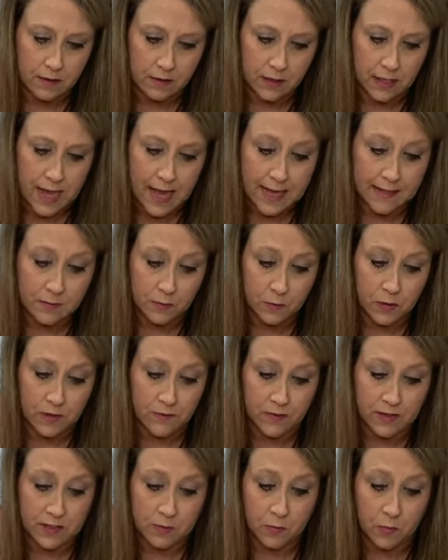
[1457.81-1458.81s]
The last one
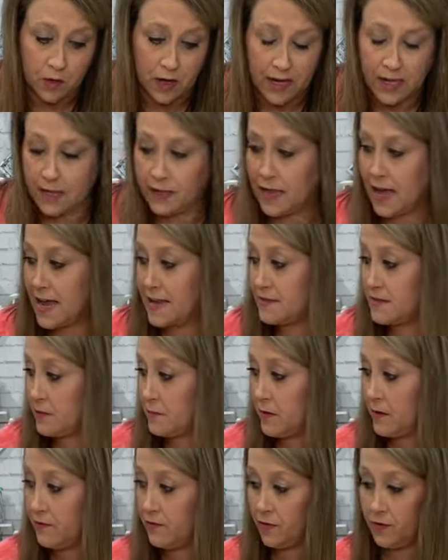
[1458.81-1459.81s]
of this brand lasted
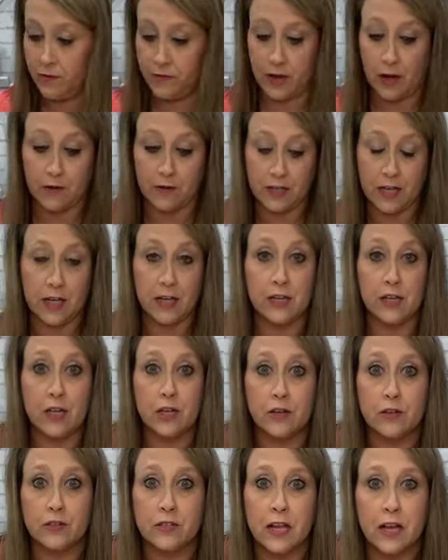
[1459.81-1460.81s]
me for 13
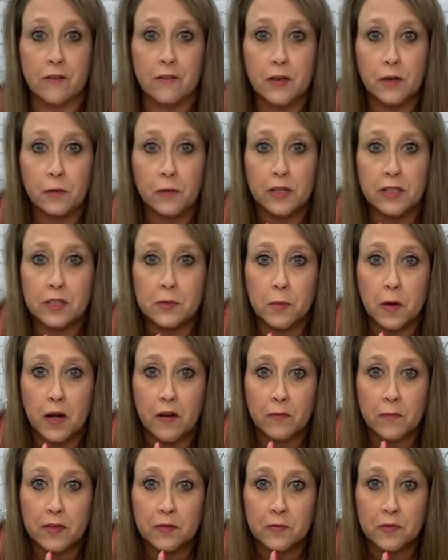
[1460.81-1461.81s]
years. I don't know what the
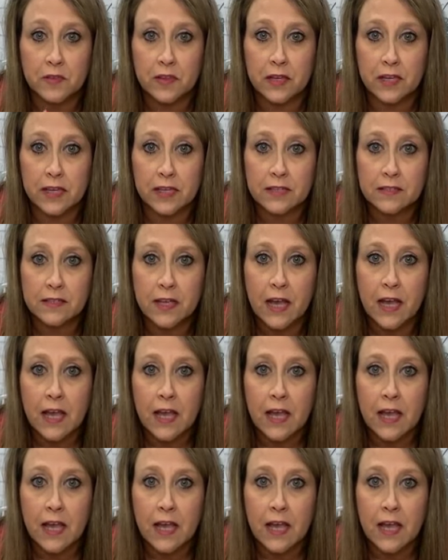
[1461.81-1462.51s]
problem is with this.